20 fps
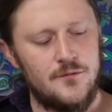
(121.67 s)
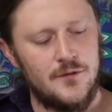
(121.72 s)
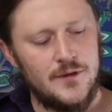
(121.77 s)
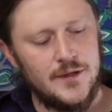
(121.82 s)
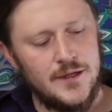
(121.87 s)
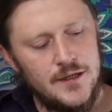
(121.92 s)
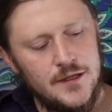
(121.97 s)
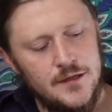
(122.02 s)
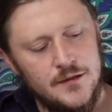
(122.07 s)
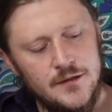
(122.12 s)
really
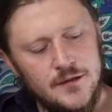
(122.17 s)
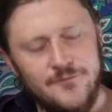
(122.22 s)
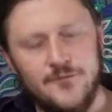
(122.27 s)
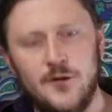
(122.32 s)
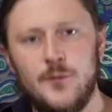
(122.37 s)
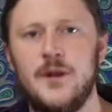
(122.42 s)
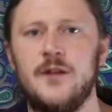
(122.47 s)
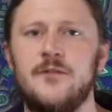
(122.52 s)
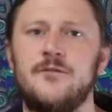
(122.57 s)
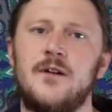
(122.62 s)
easy for
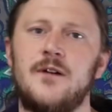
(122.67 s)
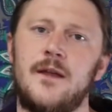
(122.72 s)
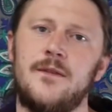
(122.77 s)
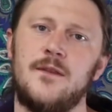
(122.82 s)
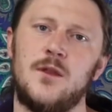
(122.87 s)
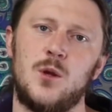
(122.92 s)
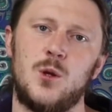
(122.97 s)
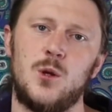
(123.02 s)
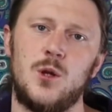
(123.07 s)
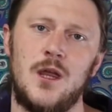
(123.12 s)
me to find
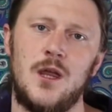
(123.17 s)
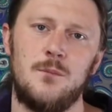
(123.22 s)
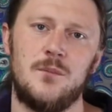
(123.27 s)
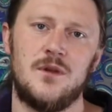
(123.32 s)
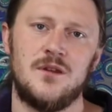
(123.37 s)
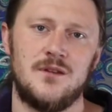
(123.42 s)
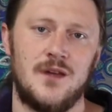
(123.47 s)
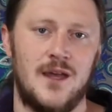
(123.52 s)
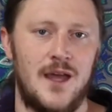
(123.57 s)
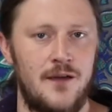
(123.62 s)
this shape
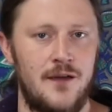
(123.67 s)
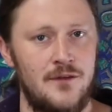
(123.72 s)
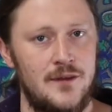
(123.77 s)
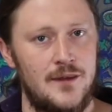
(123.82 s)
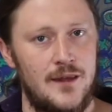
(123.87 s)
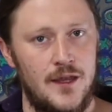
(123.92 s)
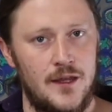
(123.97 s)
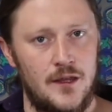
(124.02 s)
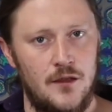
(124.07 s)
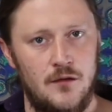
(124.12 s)
because I haven't
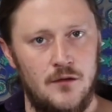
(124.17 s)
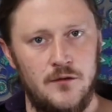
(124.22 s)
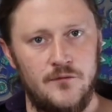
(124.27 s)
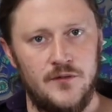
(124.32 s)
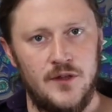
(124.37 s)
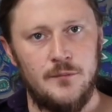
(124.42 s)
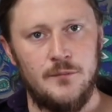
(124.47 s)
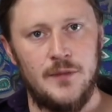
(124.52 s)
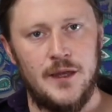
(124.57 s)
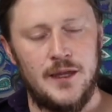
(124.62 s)
let go of
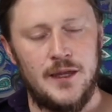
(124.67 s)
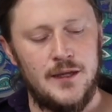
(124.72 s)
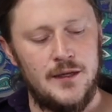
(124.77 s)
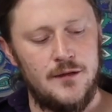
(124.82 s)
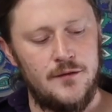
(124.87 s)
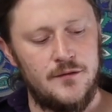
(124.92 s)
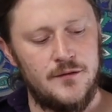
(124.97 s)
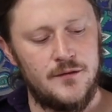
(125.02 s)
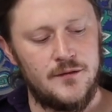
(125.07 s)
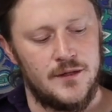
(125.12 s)
it. My
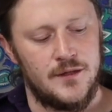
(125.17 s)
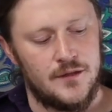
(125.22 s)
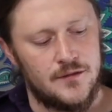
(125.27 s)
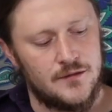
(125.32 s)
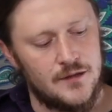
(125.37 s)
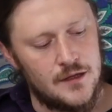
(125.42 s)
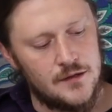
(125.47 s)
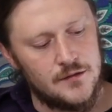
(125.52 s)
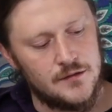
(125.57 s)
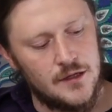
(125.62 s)
hand is in the
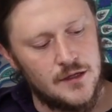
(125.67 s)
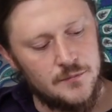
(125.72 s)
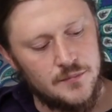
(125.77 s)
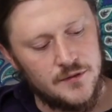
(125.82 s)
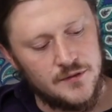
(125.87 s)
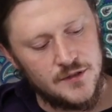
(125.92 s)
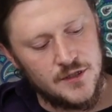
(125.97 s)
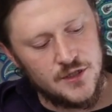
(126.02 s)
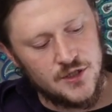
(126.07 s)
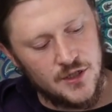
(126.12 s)
exact same
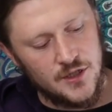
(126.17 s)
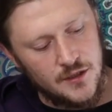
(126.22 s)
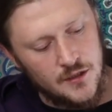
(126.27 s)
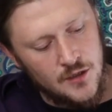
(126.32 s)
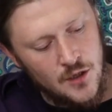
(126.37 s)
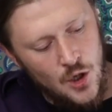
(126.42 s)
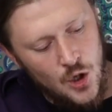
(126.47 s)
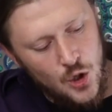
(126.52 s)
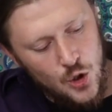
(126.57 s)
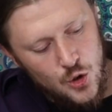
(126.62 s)

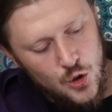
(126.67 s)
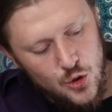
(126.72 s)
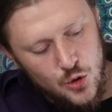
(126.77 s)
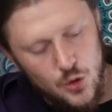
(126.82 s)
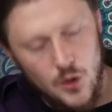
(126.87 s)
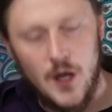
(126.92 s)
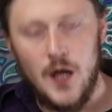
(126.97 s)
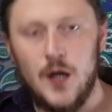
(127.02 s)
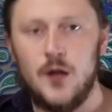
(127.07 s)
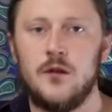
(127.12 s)
position.
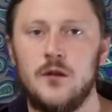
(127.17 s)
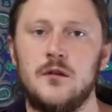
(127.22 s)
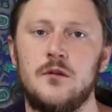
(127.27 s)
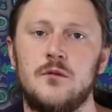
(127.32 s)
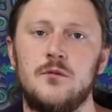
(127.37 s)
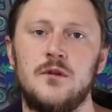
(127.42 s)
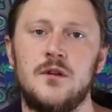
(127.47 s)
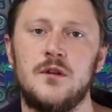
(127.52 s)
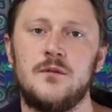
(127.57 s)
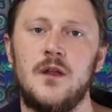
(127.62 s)
I just
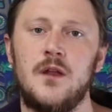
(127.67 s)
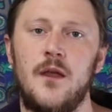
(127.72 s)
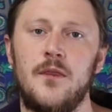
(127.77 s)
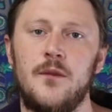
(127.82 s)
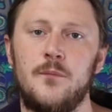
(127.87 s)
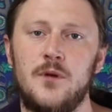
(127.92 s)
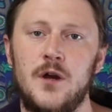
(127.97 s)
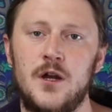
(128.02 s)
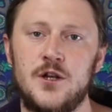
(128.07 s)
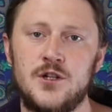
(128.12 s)
squeeze down the
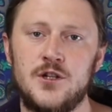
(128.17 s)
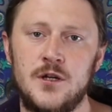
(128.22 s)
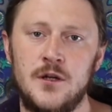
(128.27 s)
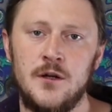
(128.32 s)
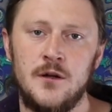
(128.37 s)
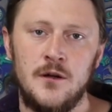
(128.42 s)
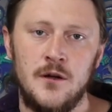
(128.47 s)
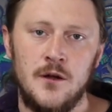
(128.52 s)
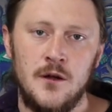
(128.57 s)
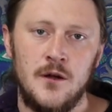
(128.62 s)
pressure,
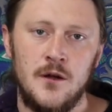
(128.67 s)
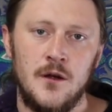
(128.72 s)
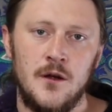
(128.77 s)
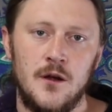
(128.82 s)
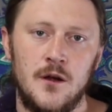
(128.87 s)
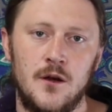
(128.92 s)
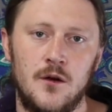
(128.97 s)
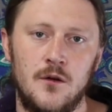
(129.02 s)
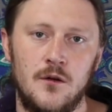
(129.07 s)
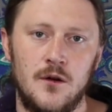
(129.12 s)

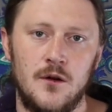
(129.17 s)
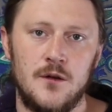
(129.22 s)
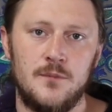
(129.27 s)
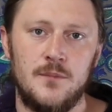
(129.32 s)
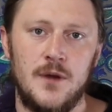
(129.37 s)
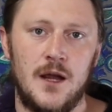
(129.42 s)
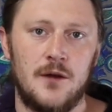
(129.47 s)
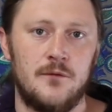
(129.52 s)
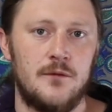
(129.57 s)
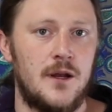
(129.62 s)
chord's
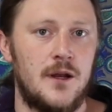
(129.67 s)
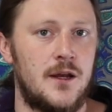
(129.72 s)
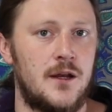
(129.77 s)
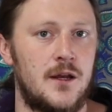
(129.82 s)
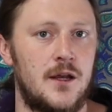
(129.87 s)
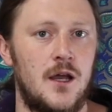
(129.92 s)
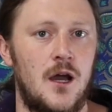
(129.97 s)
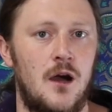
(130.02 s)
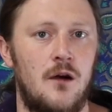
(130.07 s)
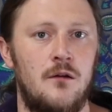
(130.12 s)
back ready to
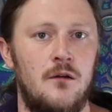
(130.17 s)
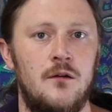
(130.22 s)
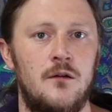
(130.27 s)
go.